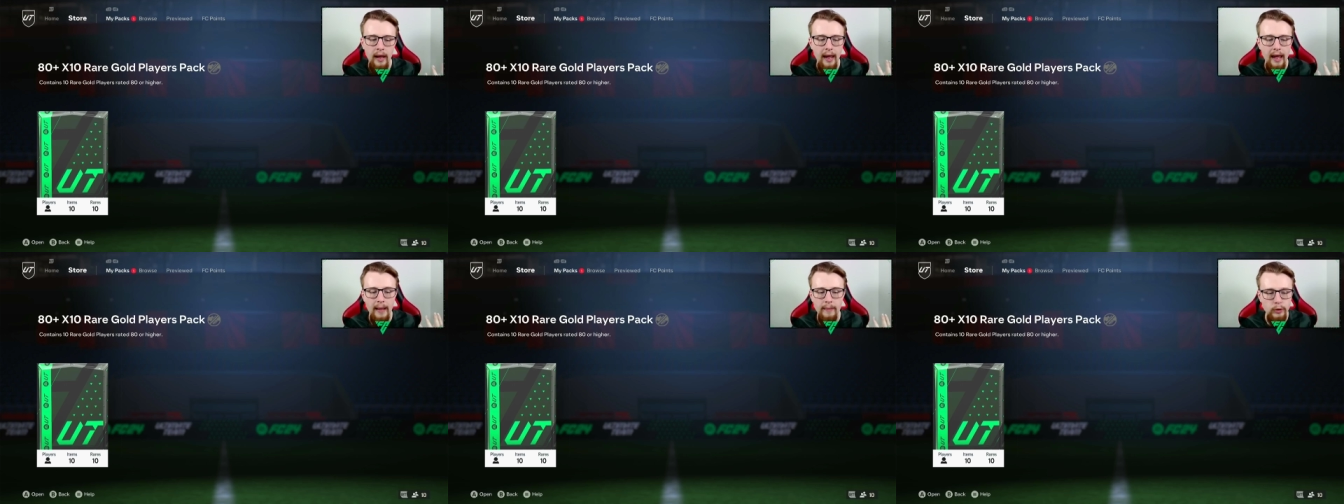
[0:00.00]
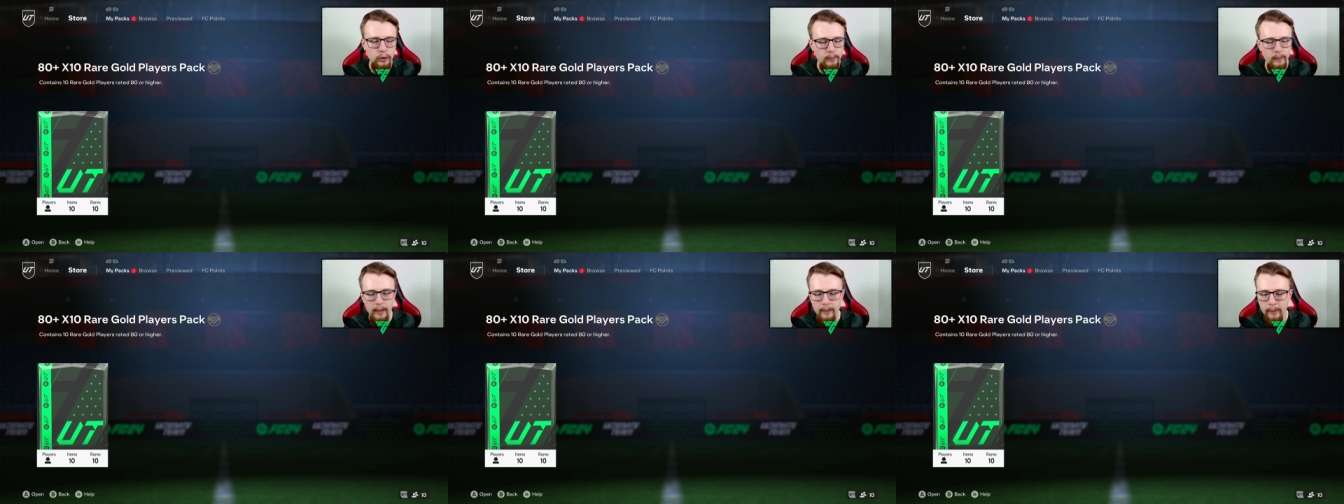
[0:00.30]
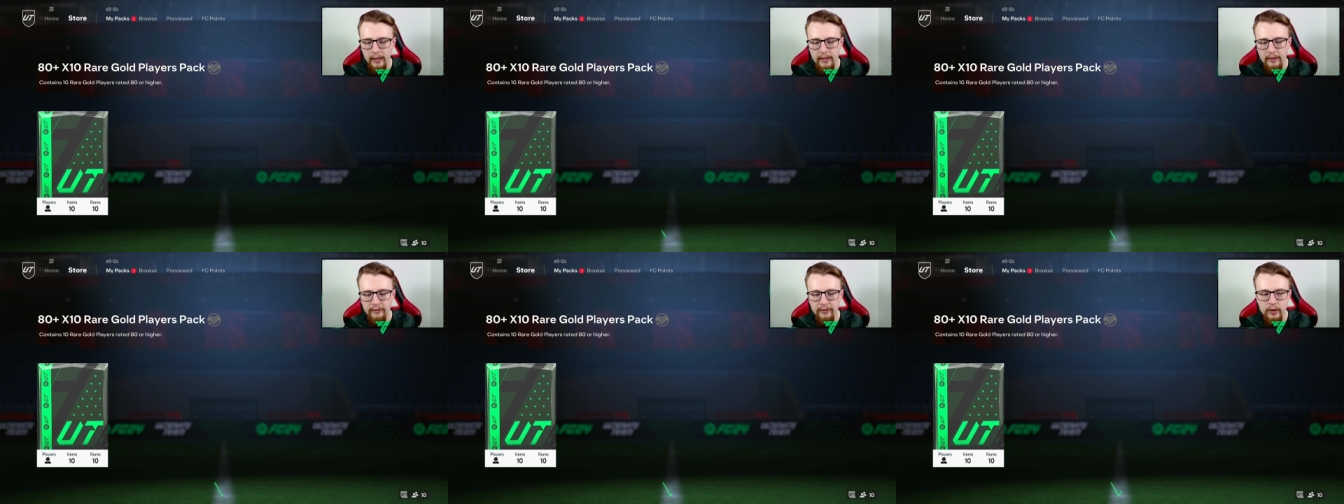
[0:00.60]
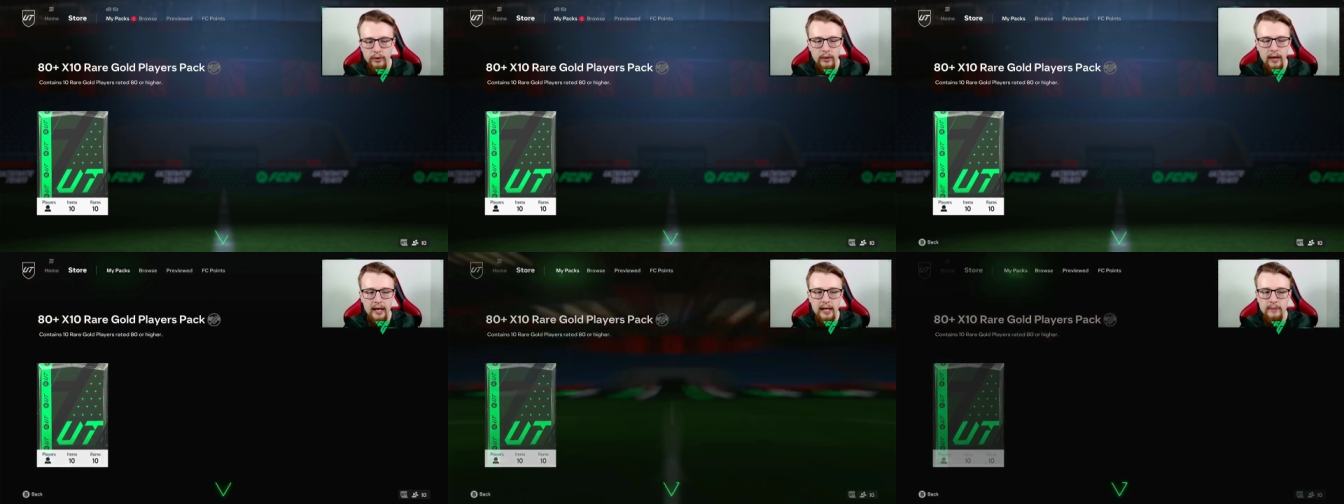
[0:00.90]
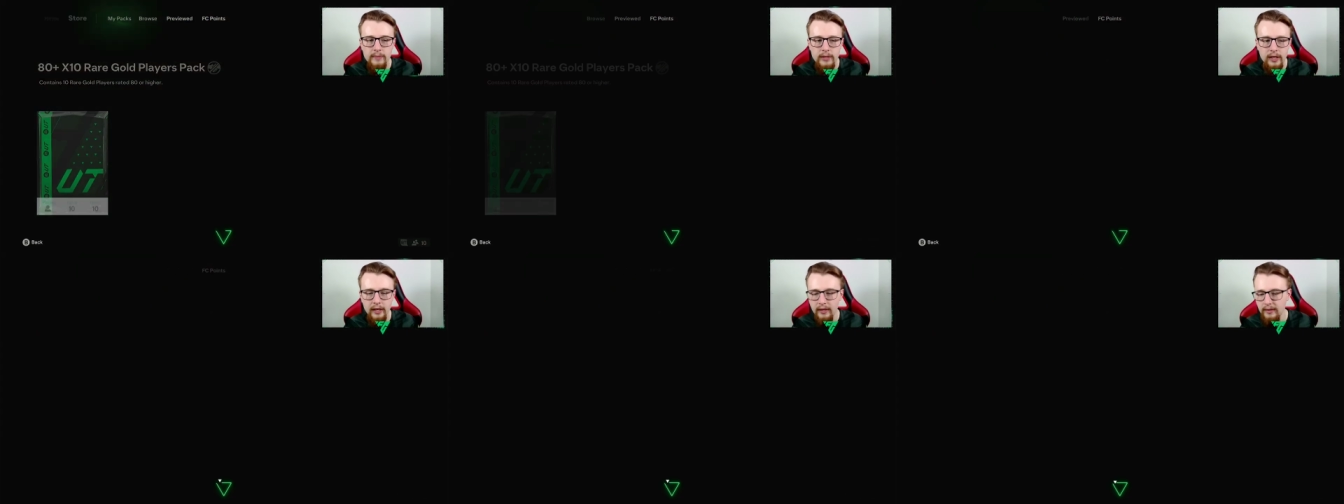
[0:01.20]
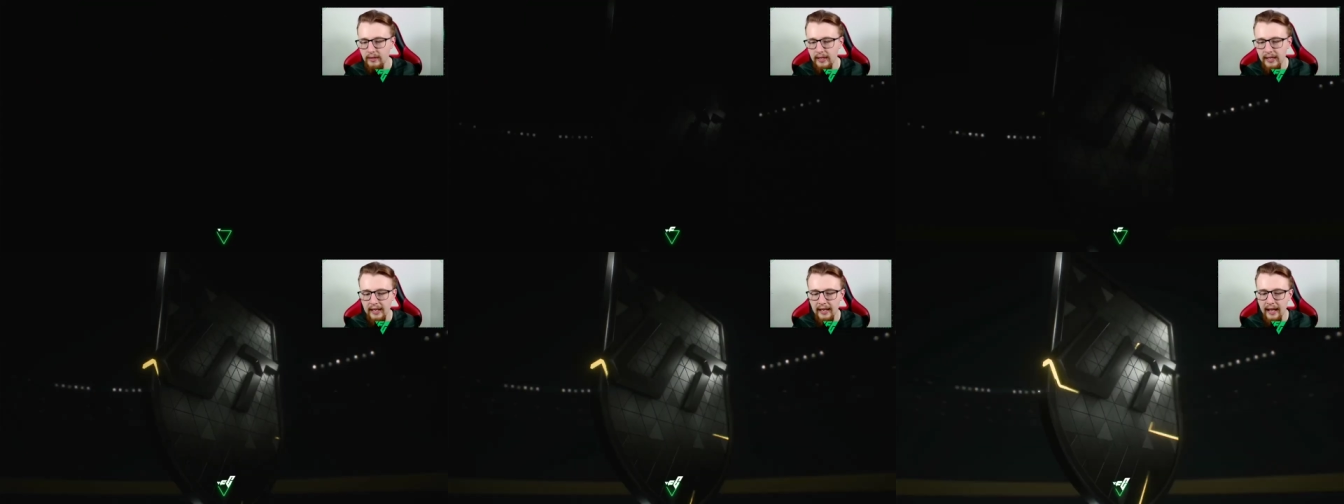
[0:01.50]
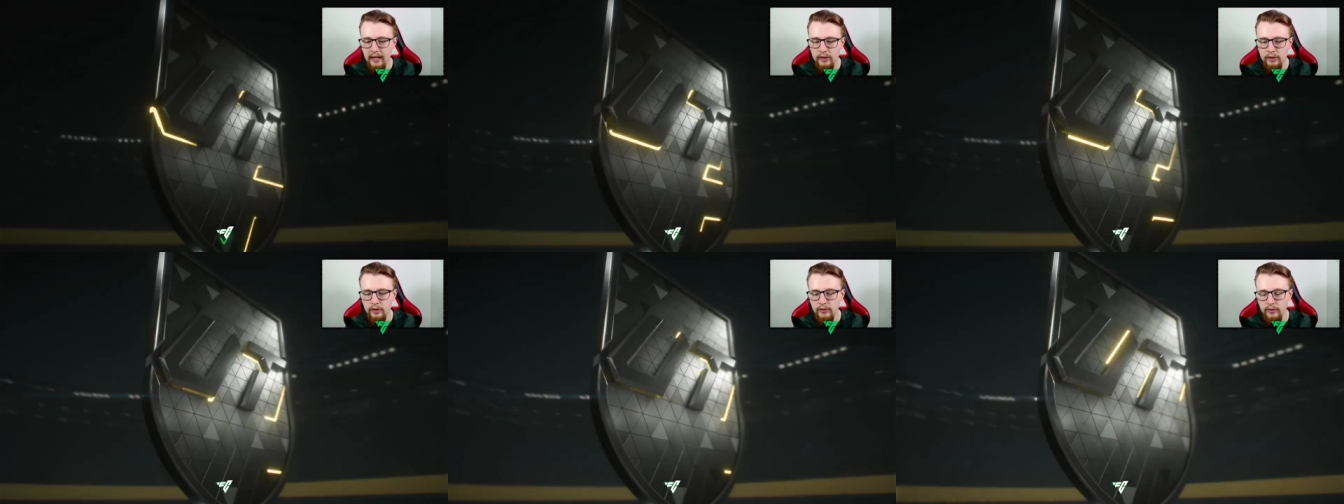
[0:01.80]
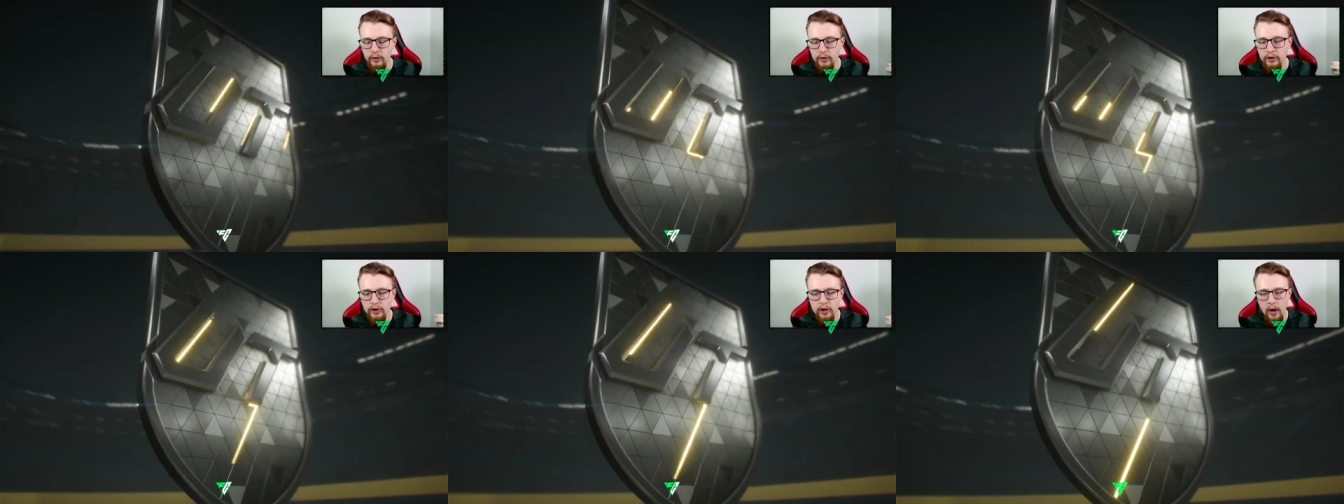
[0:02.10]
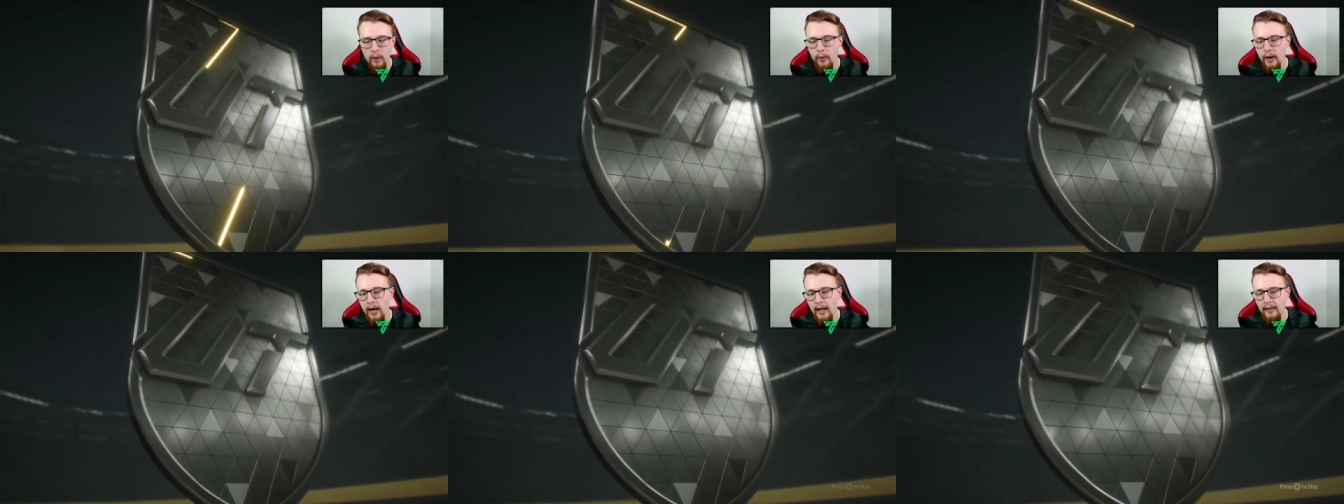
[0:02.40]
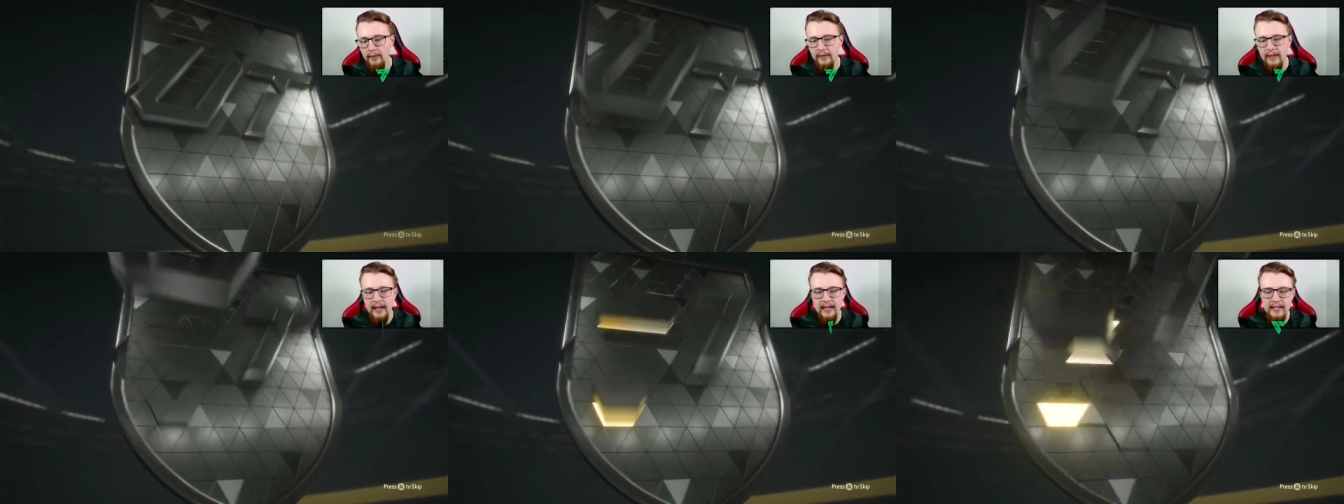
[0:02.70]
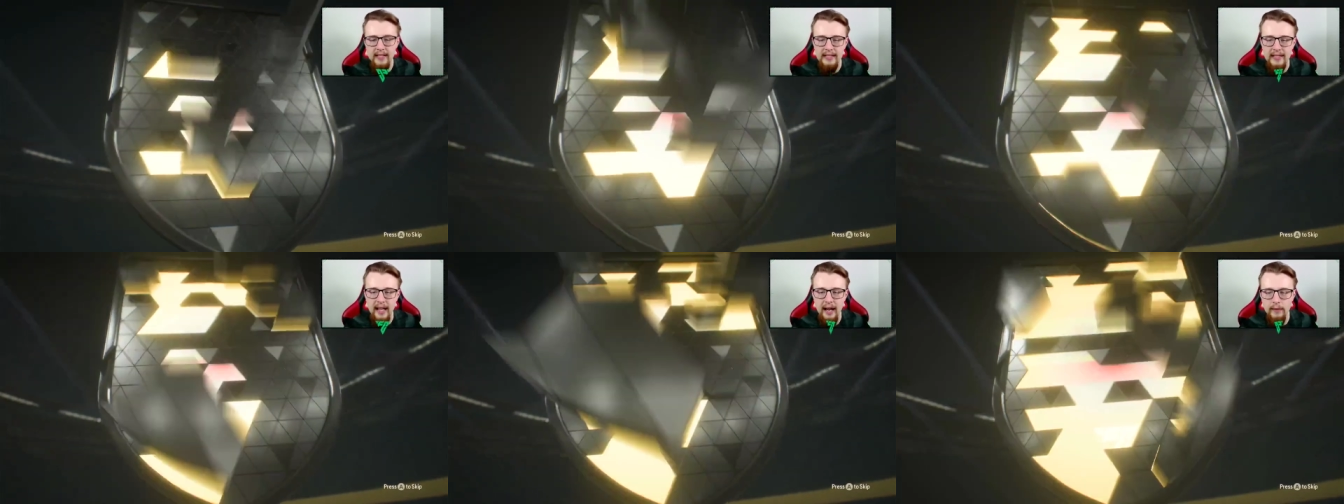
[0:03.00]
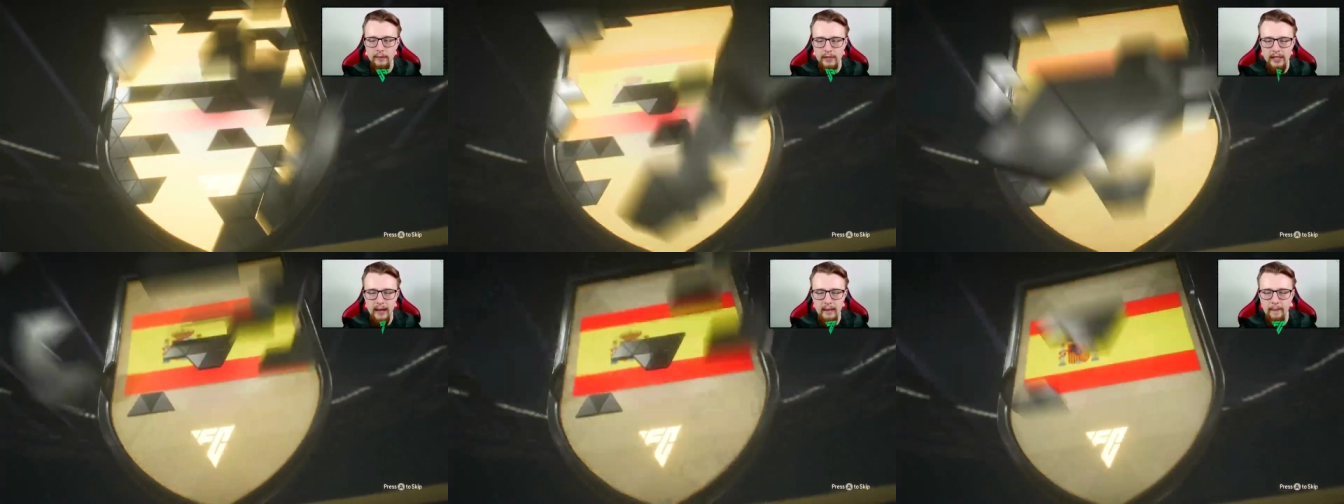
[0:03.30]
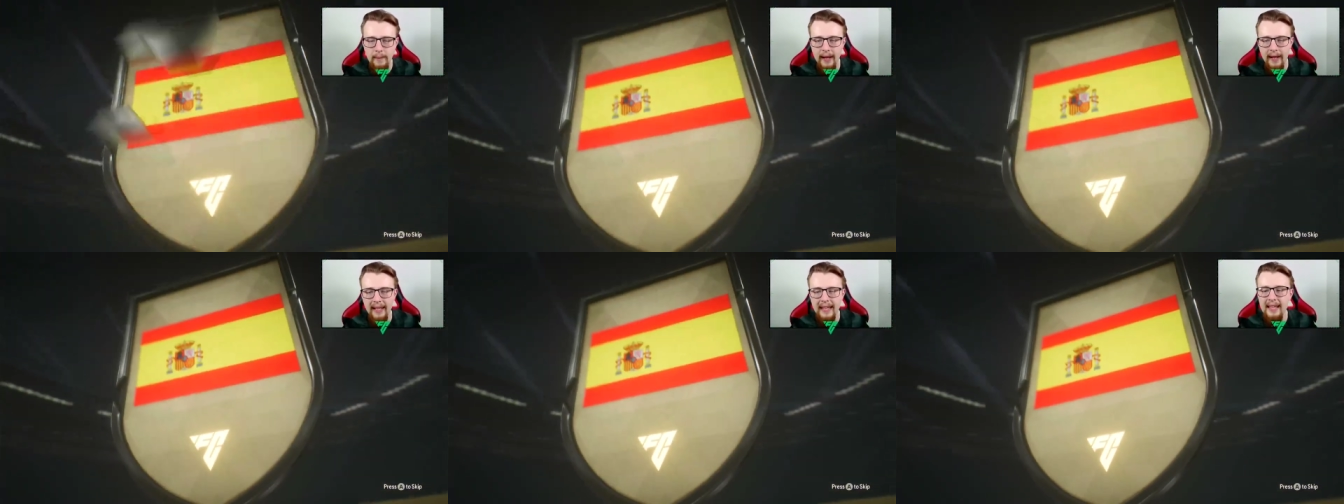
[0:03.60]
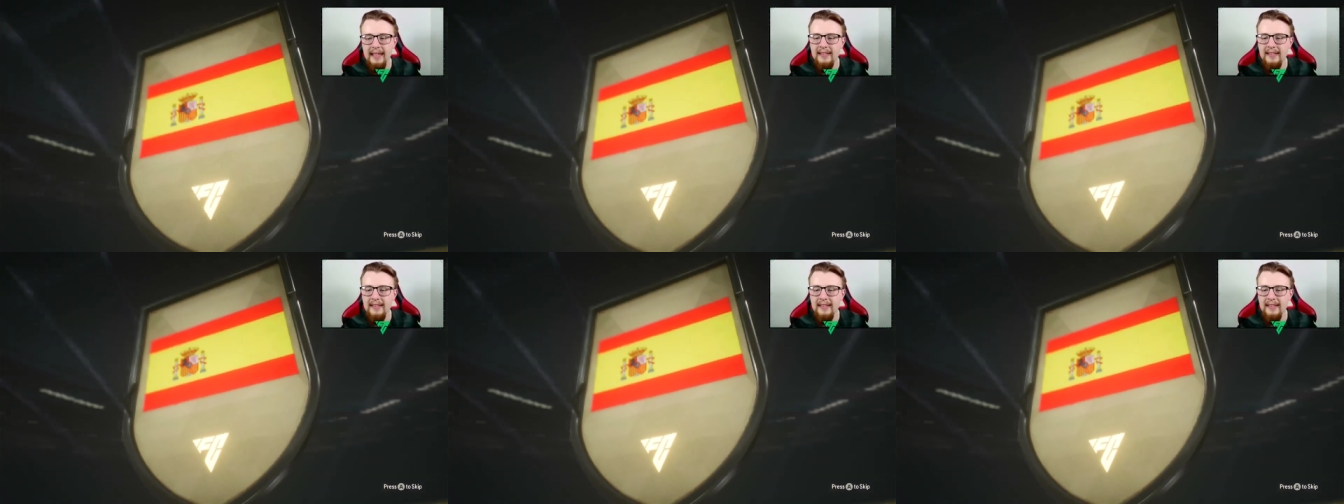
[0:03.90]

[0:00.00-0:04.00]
Just by playing a few games, you can get stuff done. So, the 80 times 10 pack is